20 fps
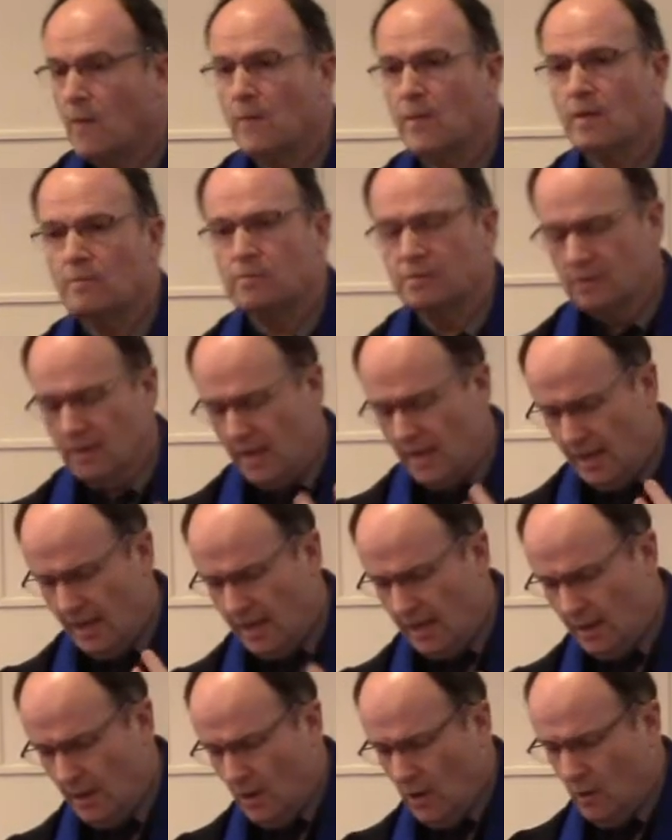we
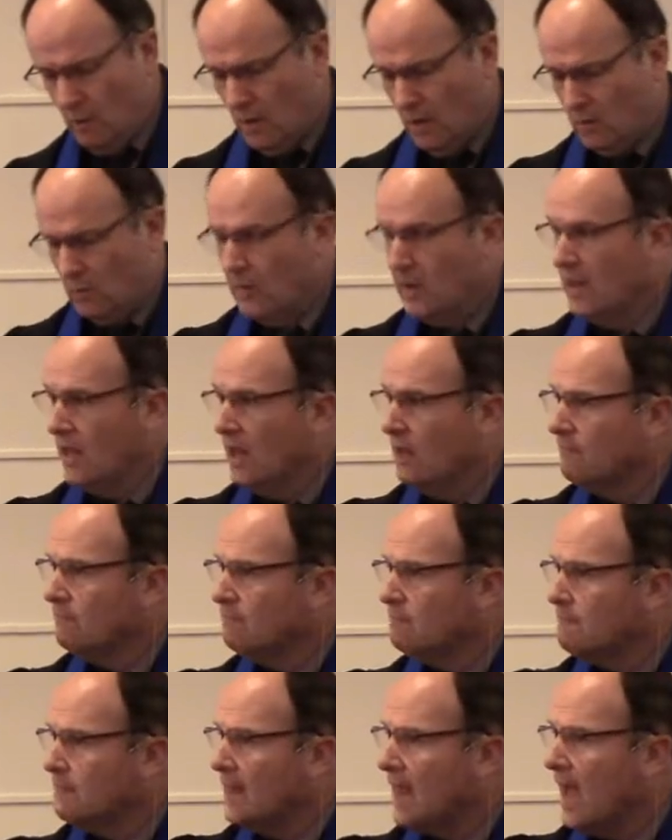play, when we
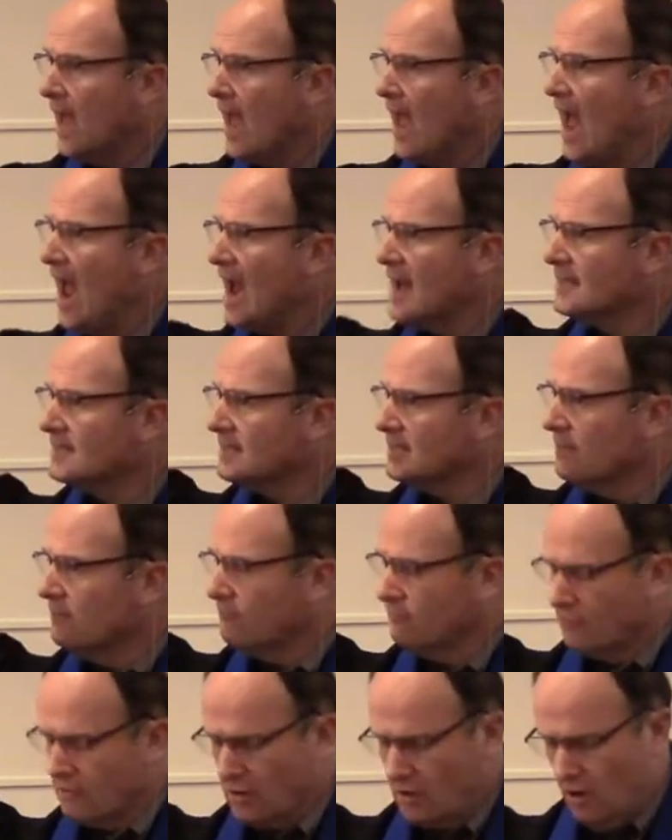act
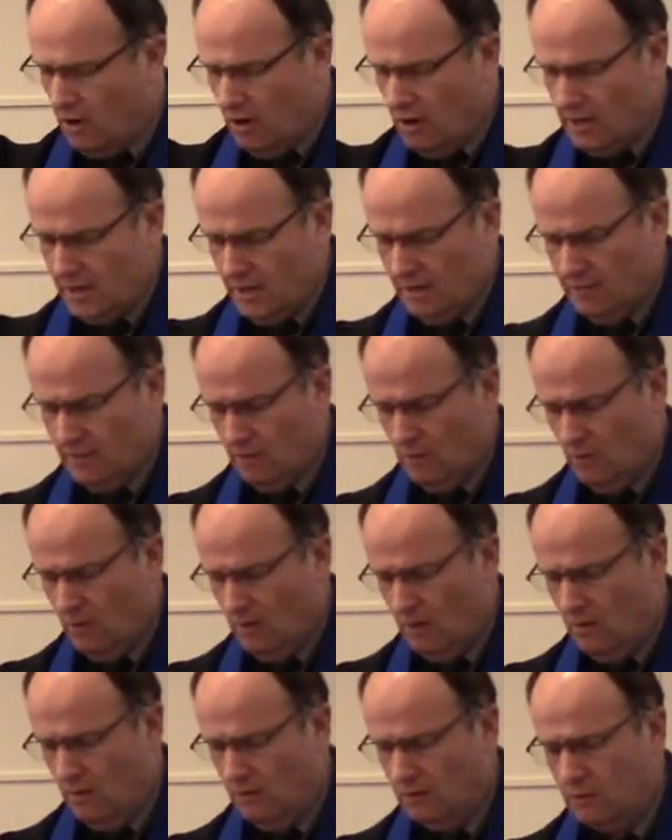for God in the
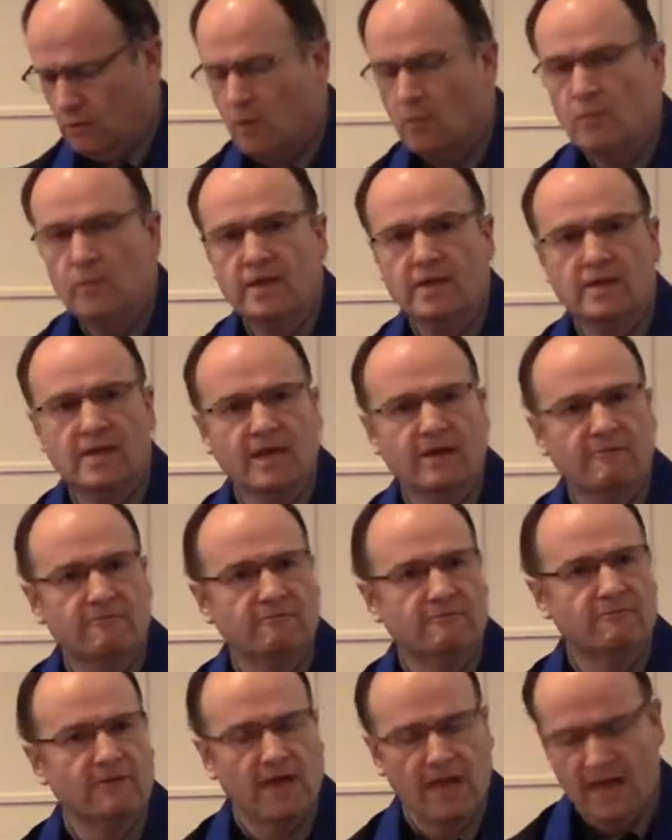world, when we
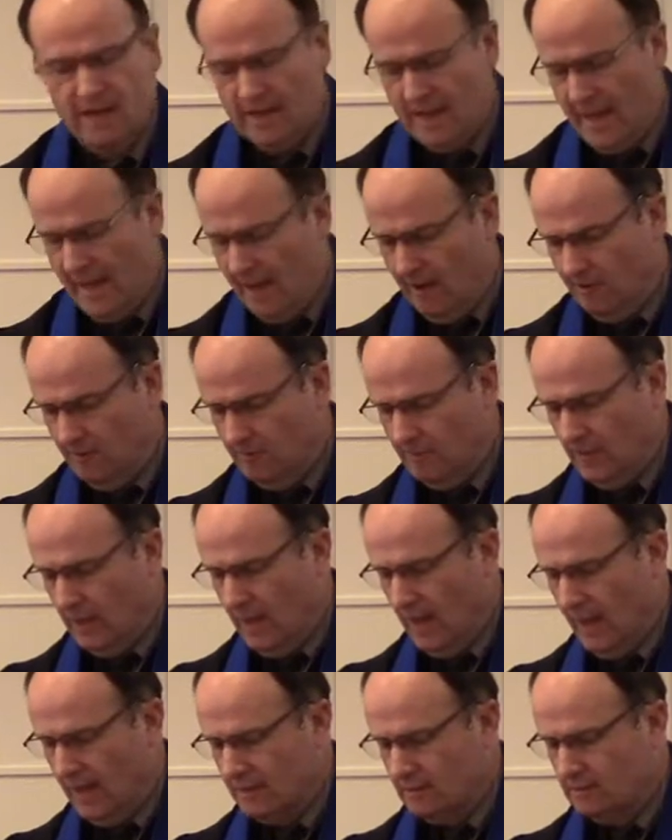give and help
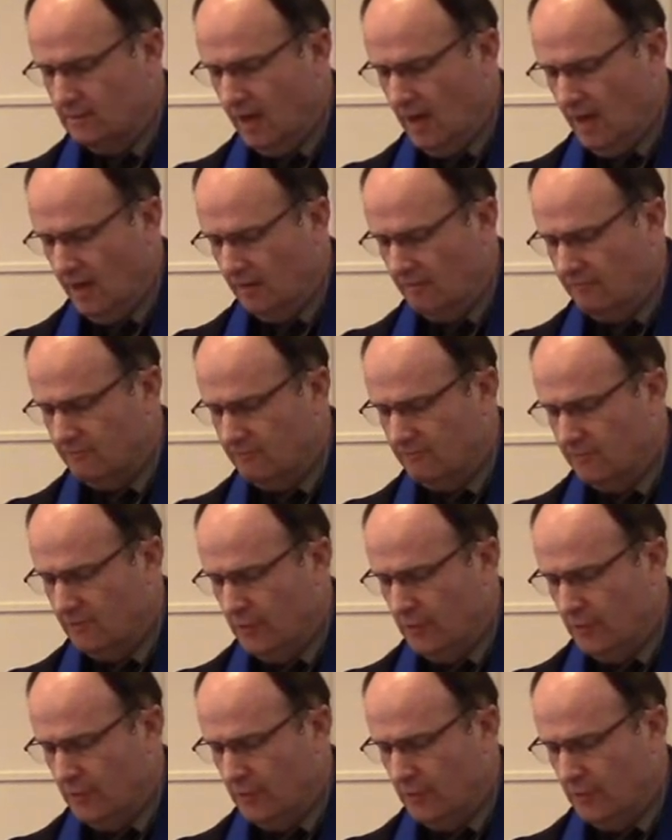and love.